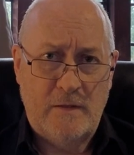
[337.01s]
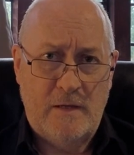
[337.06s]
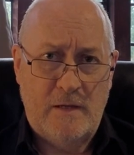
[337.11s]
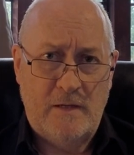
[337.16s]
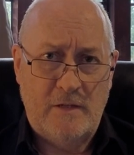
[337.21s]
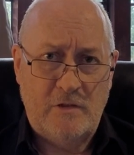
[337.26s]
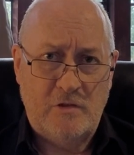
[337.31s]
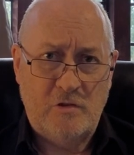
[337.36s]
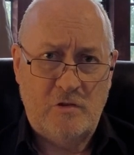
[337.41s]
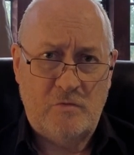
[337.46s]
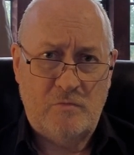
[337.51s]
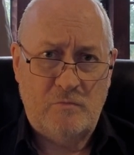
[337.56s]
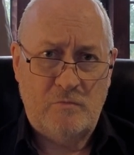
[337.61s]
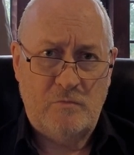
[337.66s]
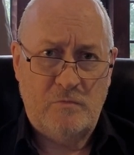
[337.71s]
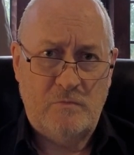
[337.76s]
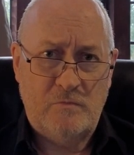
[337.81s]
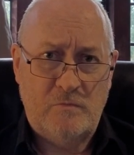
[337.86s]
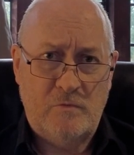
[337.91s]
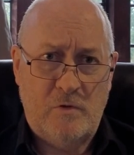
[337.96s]
and it just
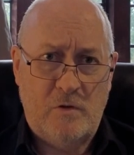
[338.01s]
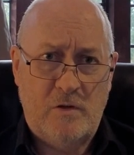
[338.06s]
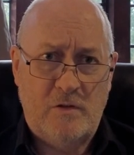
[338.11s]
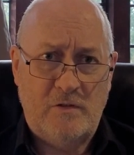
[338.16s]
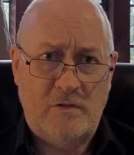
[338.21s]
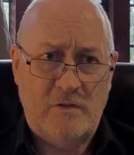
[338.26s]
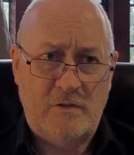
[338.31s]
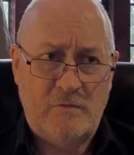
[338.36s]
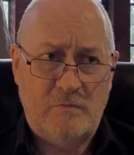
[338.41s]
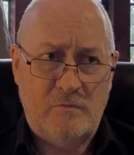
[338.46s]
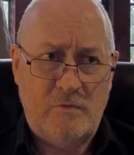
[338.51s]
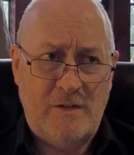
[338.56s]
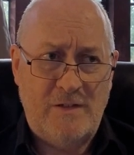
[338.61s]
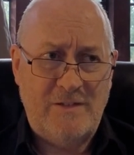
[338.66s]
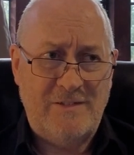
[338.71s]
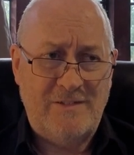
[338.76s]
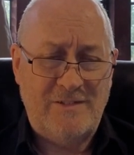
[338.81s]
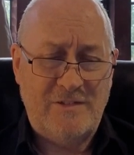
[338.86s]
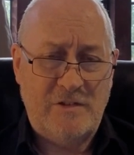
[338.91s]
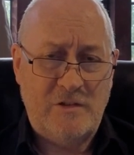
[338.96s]

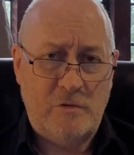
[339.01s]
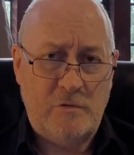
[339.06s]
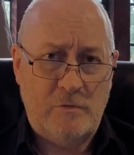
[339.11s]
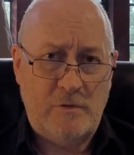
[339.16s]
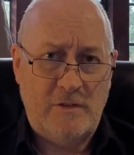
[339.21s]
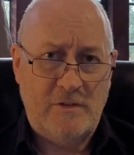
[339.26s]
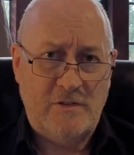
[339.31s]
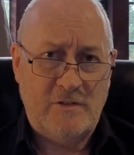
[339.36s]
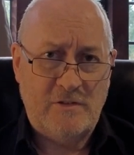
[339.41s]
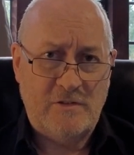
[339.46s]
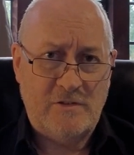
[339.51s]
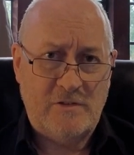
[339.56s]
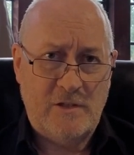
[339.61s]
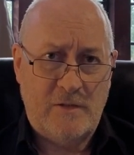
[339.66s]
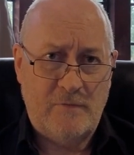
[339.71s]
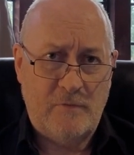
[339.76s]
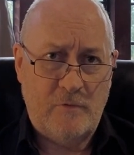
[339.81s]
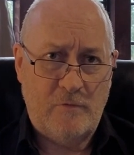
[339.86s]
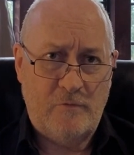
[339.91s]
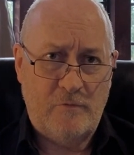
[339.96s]
raises the grease and
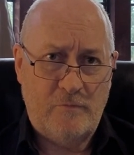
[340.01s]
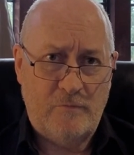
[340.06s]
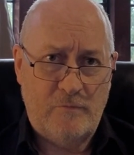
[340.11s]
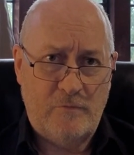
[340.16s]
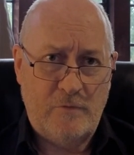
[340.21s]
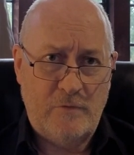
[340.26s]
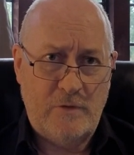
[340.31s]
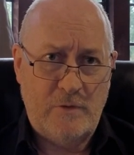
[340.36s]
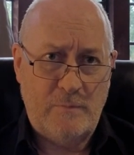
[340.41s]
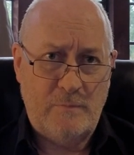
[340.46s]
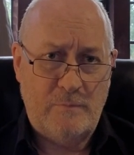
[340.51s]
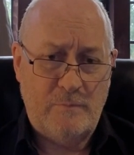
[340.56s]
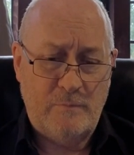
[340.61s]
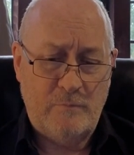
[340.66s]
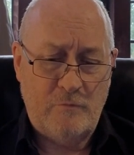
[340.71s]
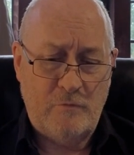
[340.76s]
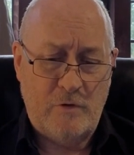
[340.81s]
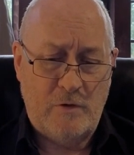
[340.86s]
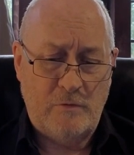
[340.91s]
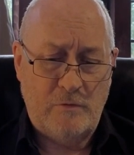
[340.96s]
stuff off from the
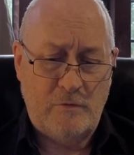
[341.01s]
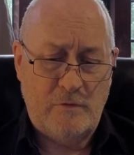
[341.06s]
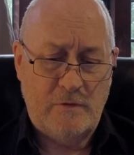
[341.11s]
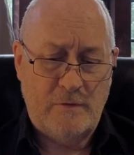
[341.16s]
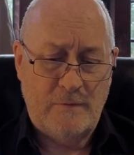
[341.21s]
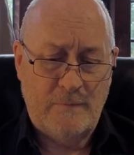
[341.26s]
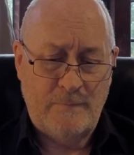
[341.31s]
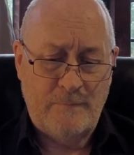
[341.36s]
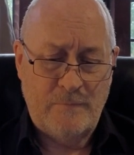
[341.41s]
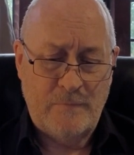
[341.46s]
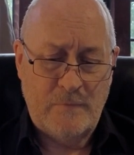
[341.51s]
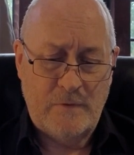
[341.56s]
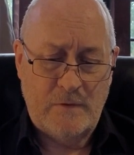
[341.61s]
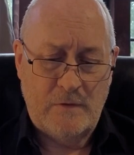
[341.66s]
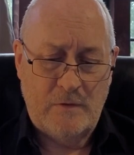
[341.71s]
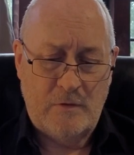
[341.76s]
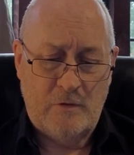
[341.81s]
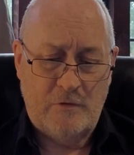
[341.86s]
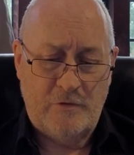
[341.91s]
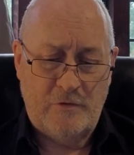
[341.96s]
road
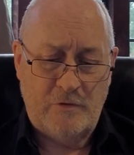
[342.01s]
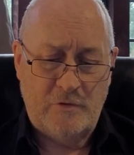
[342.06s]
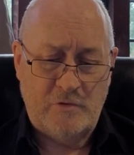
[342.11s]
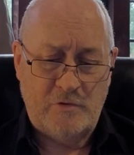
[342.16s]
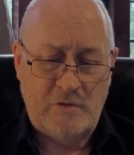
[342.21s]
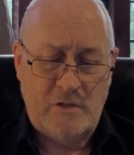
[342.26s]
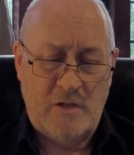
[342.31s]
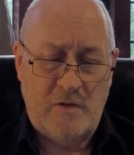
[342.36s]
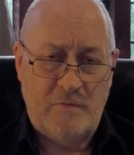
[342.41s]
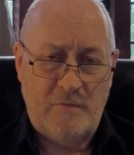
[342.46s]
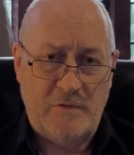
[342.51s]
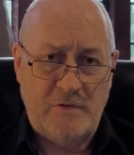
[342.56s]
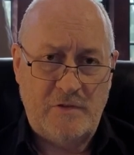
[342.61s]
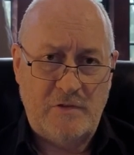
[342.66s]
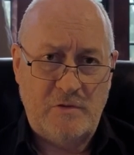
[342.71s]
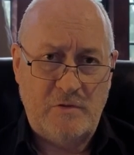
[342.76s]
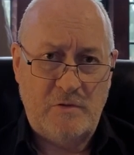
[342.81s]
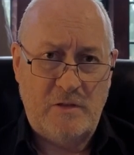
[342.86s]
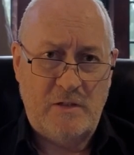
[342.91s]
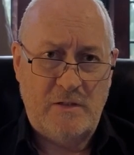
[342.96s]
onto the surface,
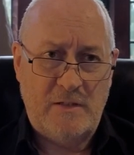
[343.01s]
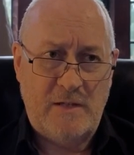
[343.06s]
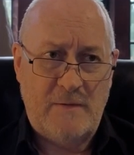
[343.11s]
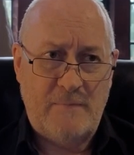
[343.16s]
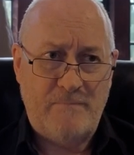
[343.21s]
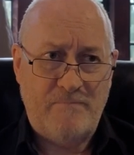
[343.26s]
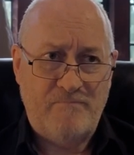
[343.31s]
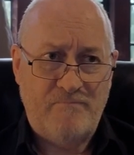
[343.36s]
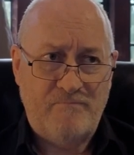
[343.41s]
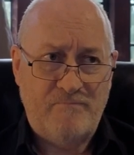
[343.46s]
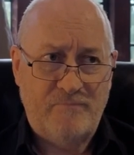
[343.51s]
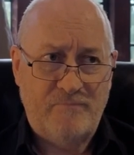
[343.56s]
and you get that